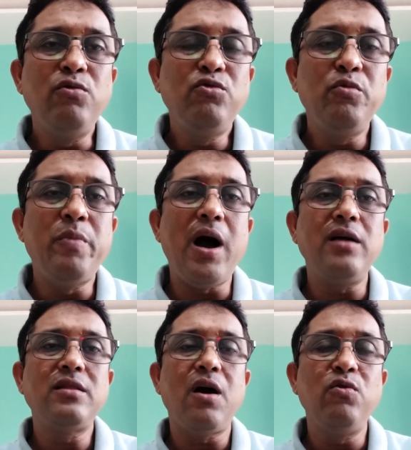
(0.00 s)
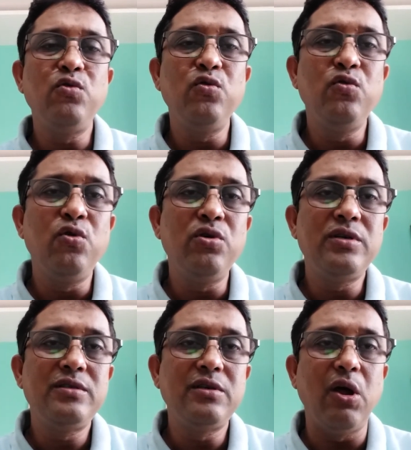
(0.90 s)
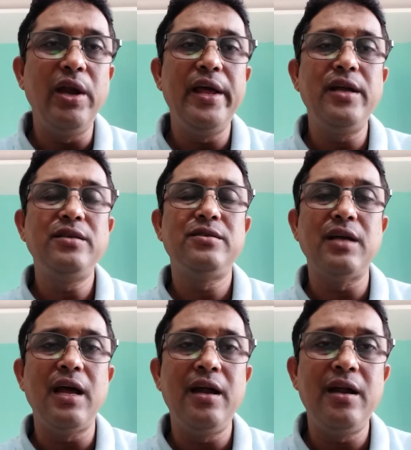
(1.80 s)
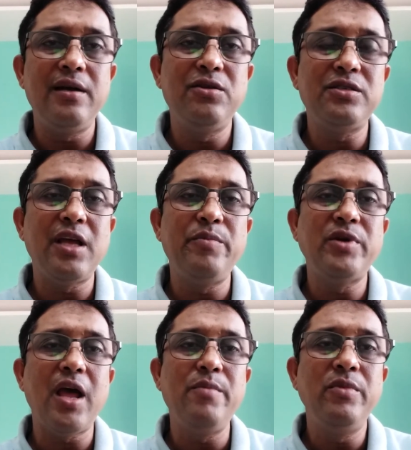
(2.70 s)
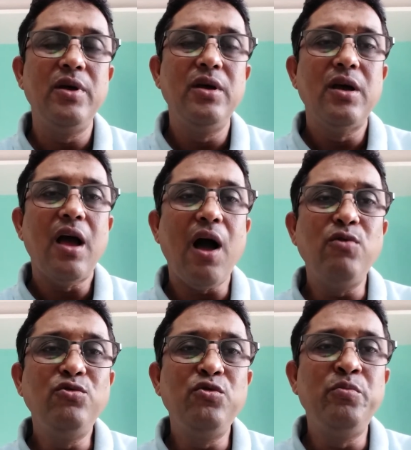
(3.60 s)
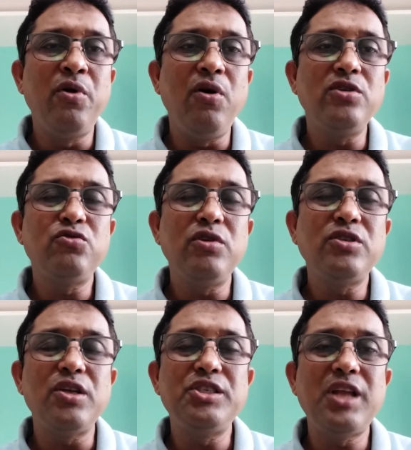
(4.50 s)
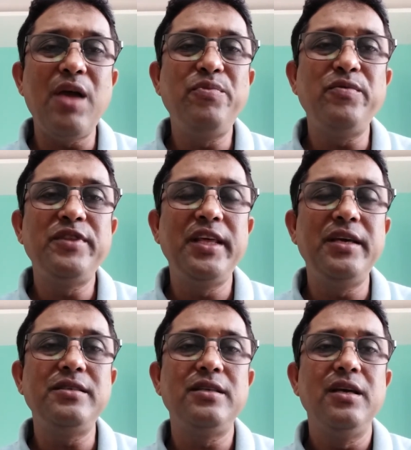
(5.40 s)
bath, how to go toilet, at the same time how to brush. So such type of things,